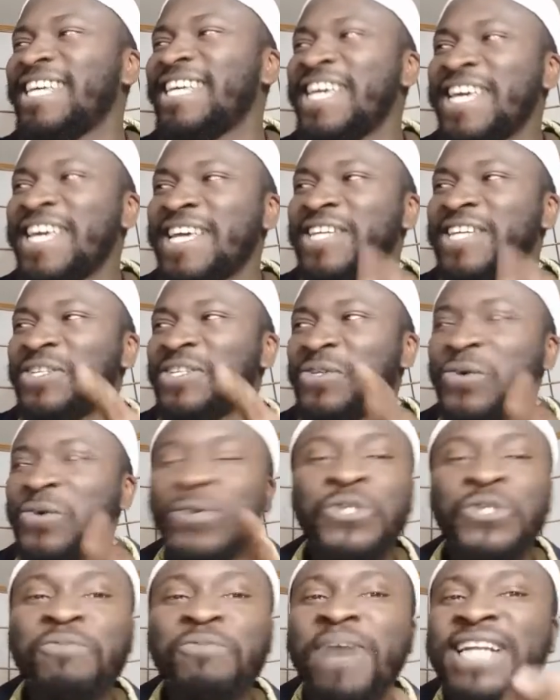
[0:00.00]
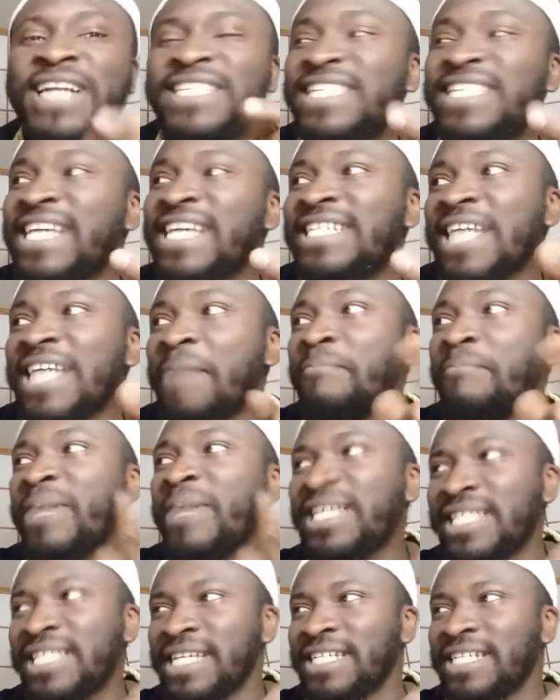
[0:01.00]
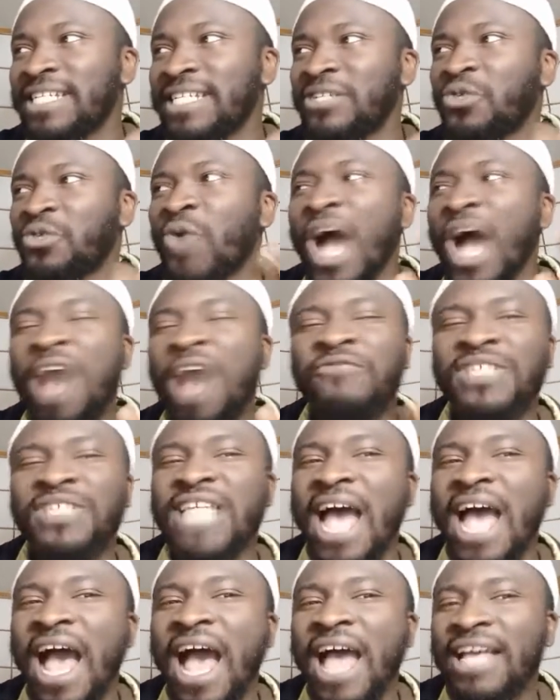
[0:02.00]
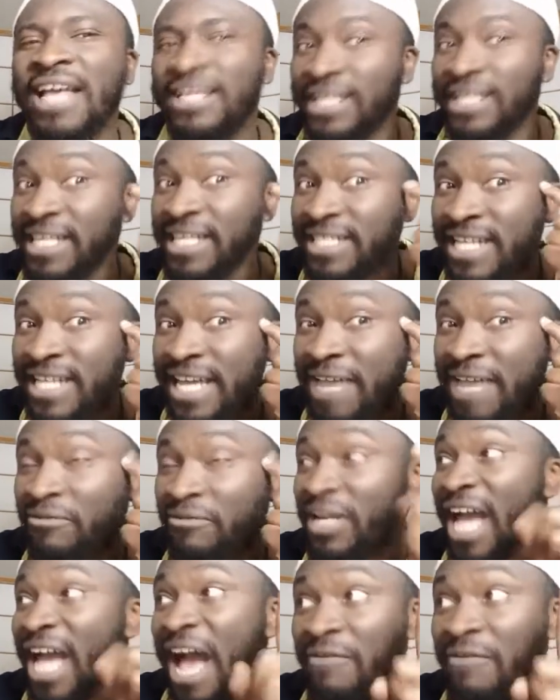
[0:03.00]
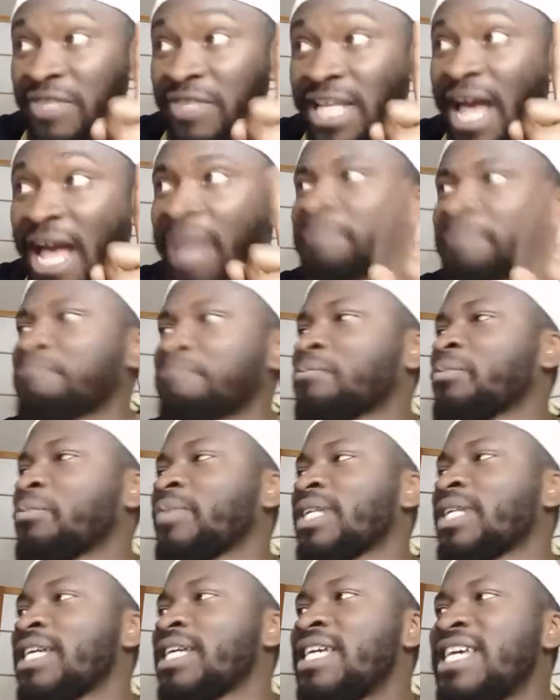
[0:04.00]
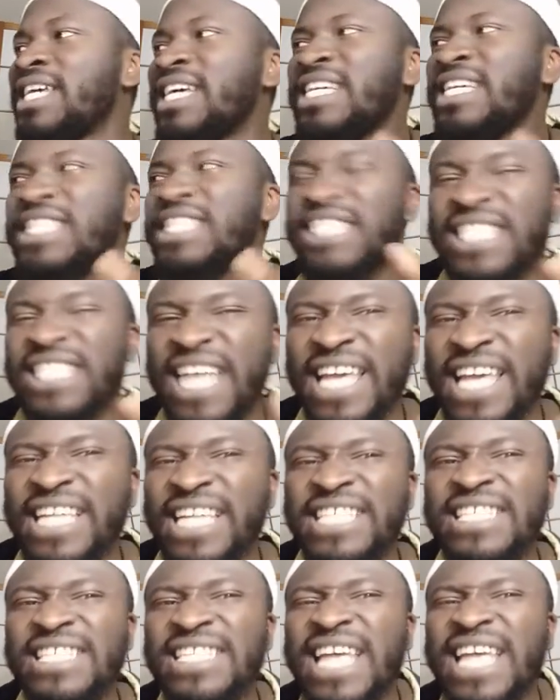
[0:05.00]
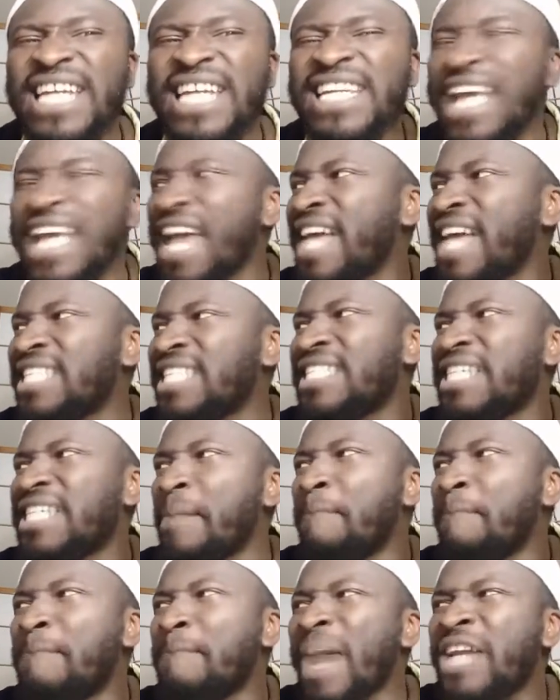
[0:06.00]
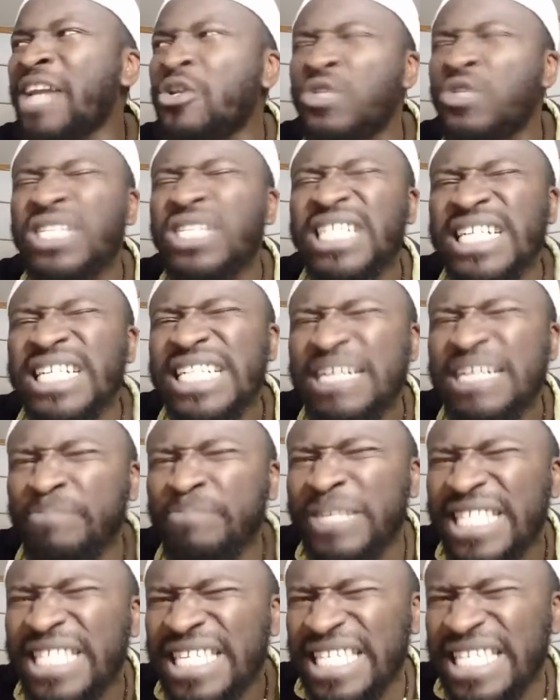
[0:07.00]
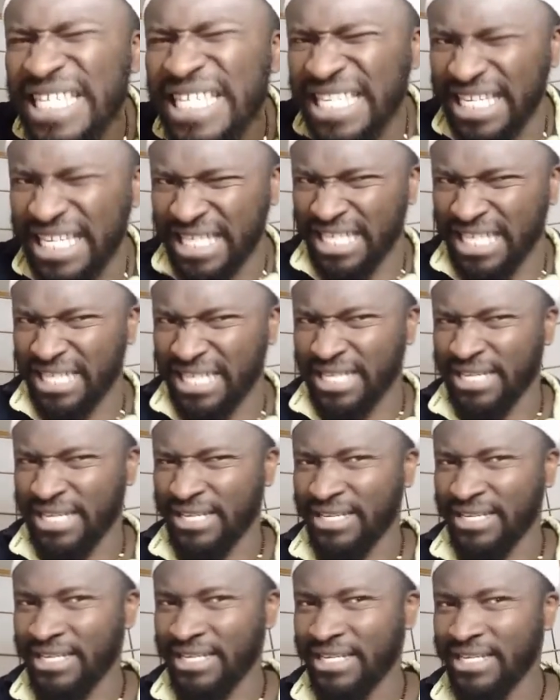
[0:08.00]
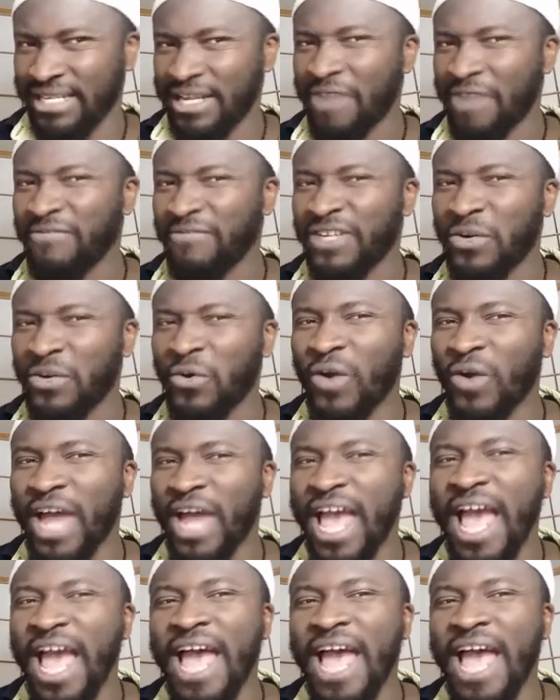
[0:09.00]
So Uthman sent a message to Hafsa. Listen carefully. Hafsa saying, send us the manuscripts of the Quran.